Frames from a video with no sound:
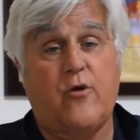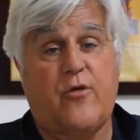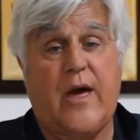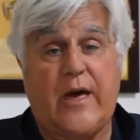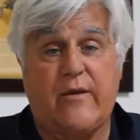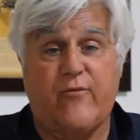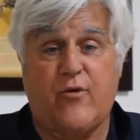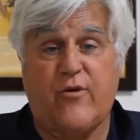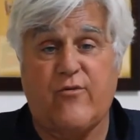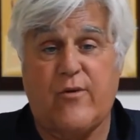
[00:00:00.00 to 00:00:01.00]

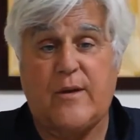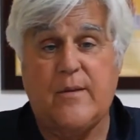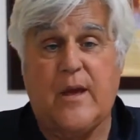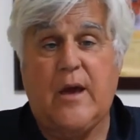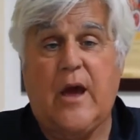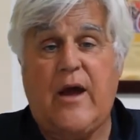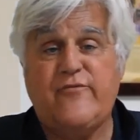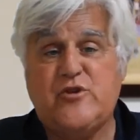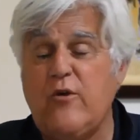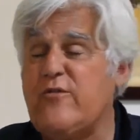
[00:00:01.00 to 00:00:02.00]
anniversary. I've
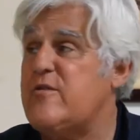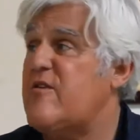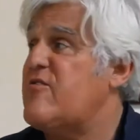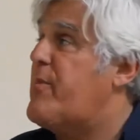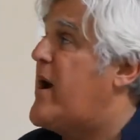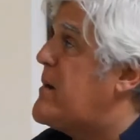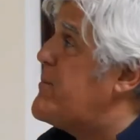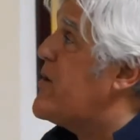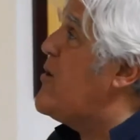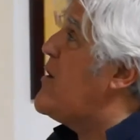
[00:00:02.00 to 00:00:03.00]
chosen this spot because